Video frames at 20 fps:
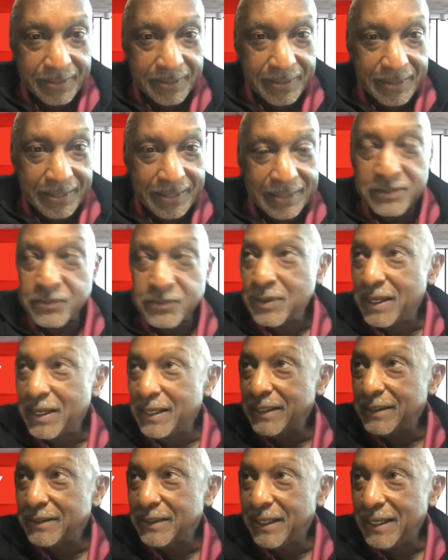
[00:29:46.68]
And it's
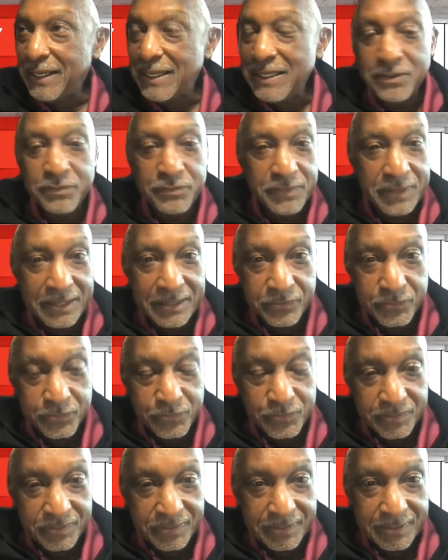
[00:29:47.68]
like 8 of
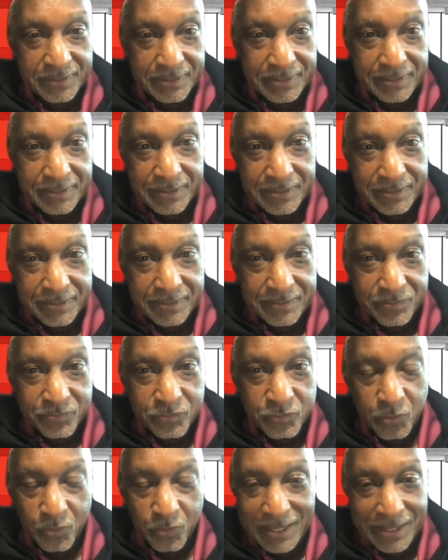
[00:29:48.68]
us
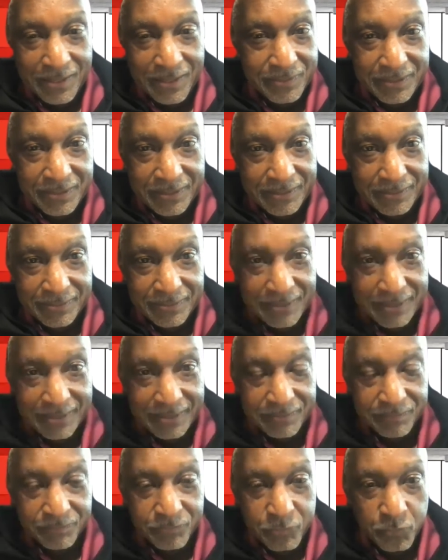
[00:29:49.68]
surrounding
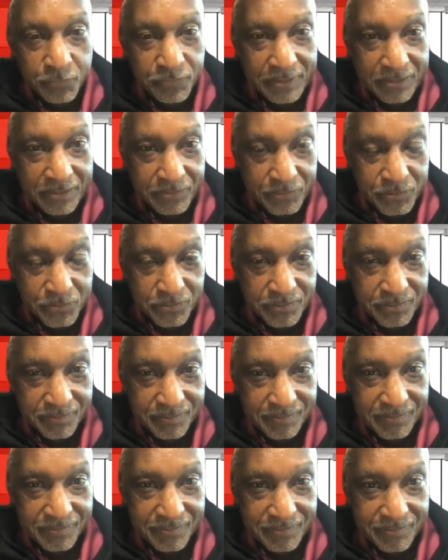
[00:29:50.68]
like 2 founders.
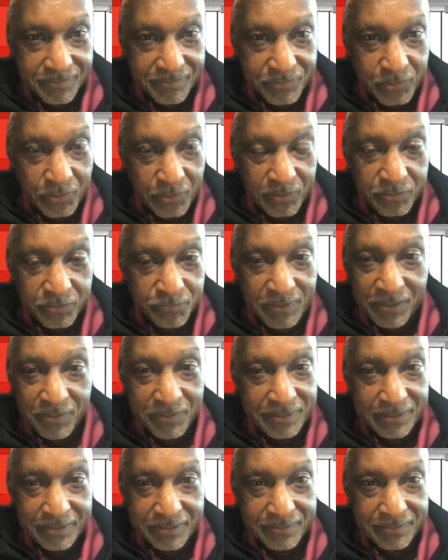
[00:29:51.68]
So it's
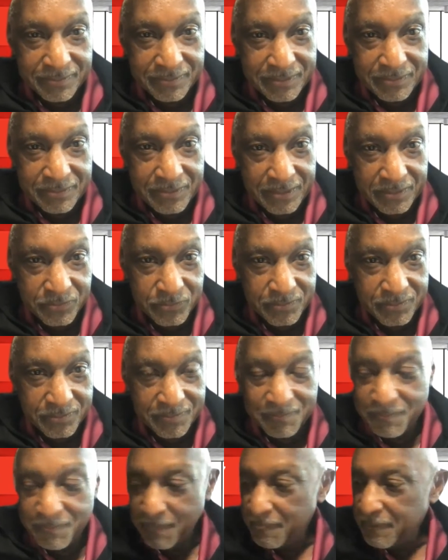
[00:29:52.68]
very intense.
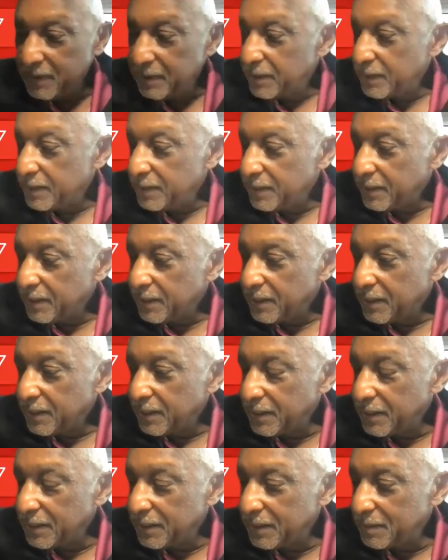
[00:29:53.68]

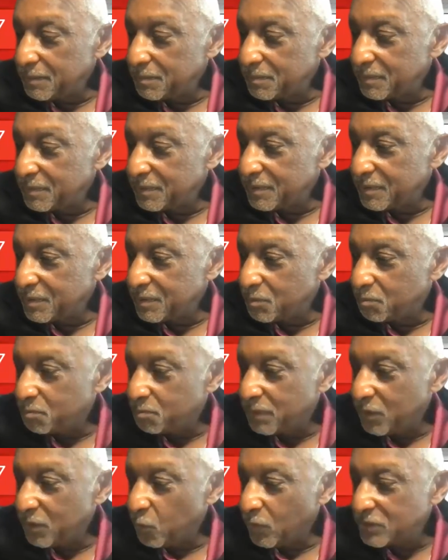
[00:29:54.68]
But
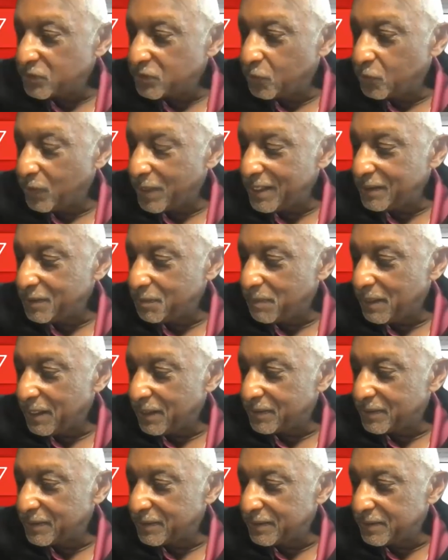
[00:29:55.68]
But what's great
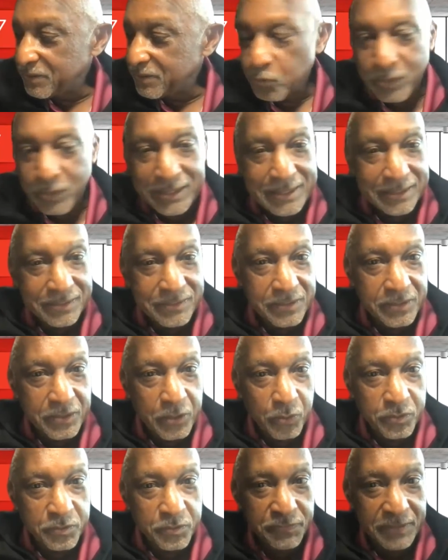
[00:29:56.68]
about it is we get to
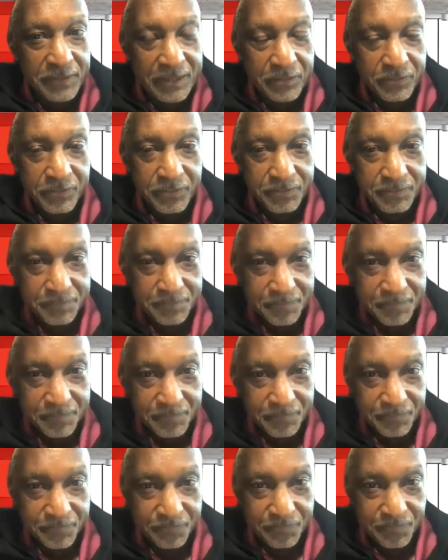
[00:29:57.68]
know the founder.
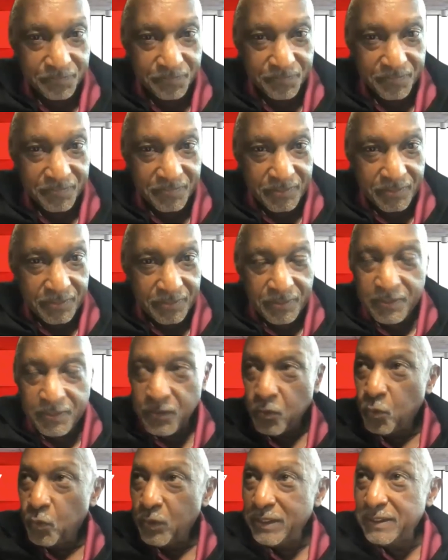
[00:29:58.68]

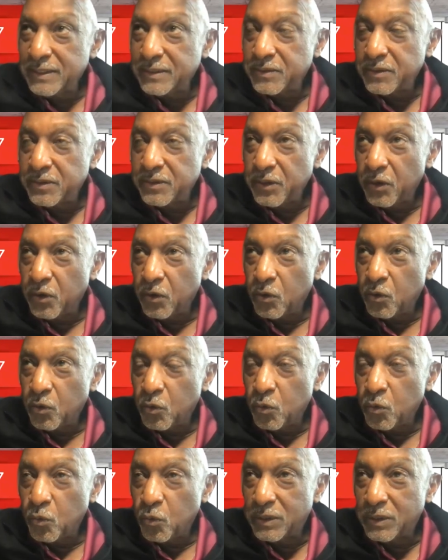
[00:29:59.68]
We get to
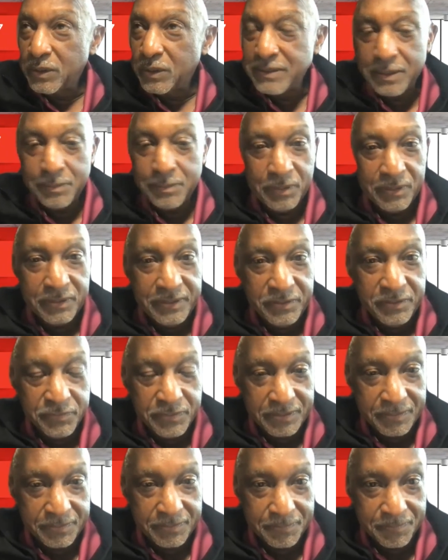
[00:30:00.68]
know what they believe in.